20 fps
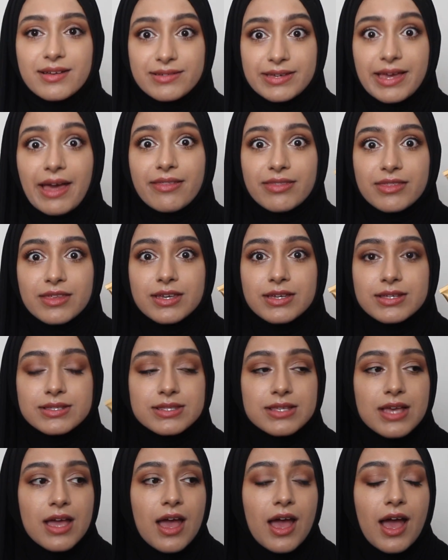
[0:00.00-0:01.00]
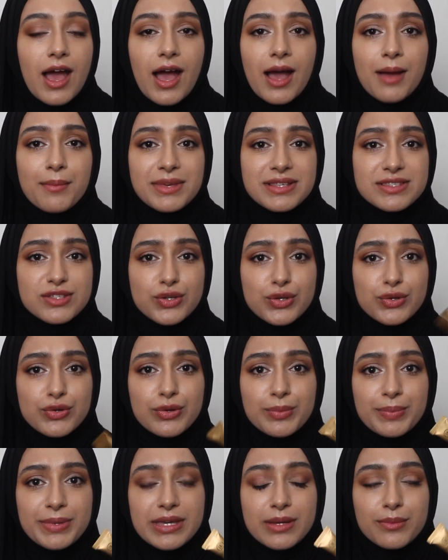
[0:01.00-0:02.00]
get this. It's a
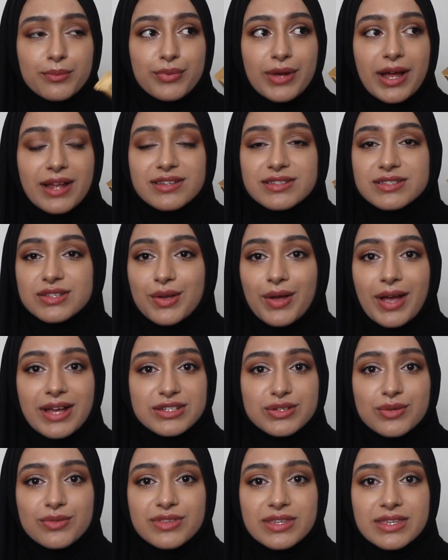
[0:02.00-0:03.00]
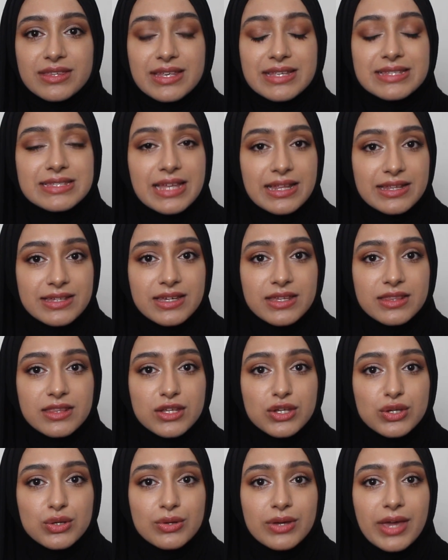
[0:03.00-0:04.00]
European brand, so I don't think they sell it in
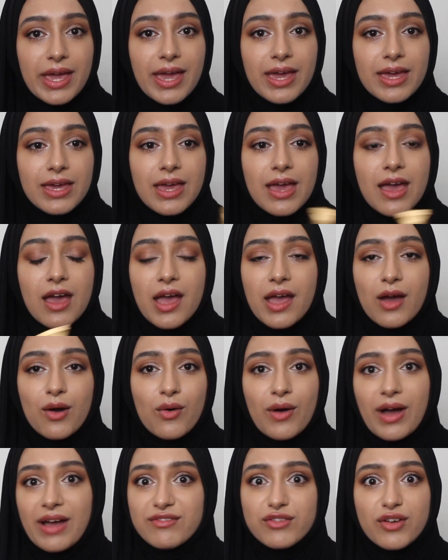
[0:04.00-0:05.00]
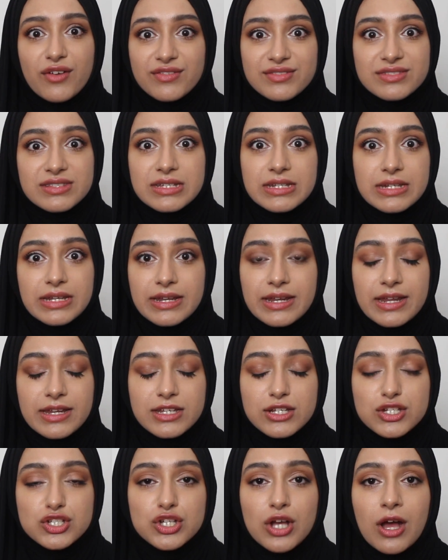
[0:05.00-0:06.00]
the UK, or I've not seen it in
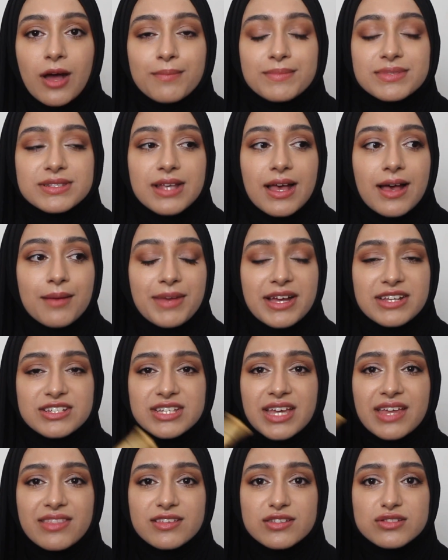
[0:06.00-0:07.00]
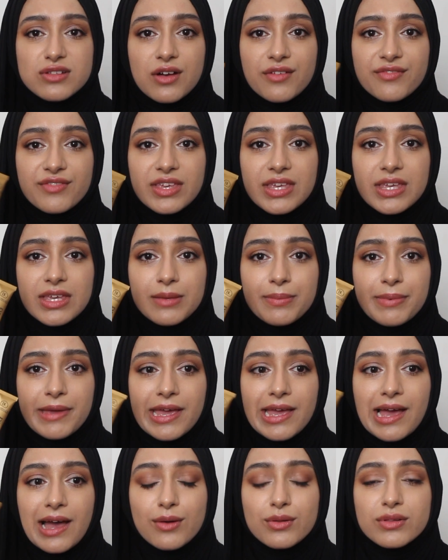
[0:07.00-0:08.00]
any shops. I had to get this off
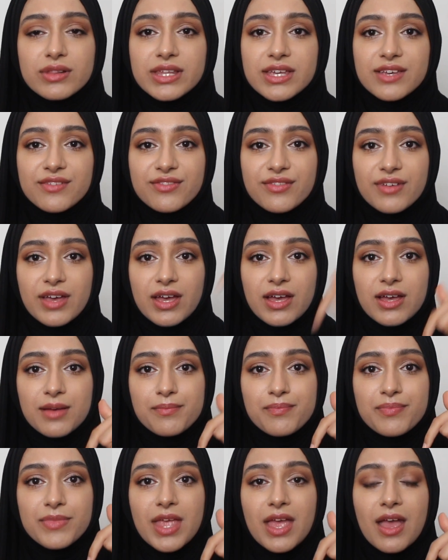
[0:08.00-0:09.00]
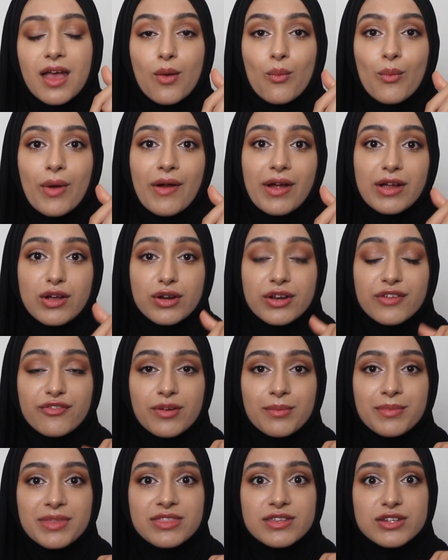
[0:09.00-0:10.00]
eBay. I will leave where I got it
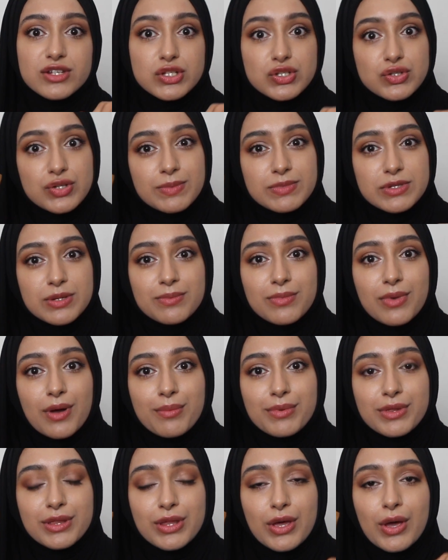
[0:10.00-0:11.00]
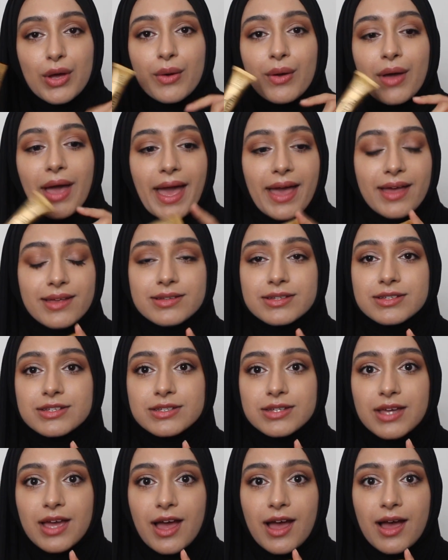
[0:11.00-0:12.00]
from in the description bar below, and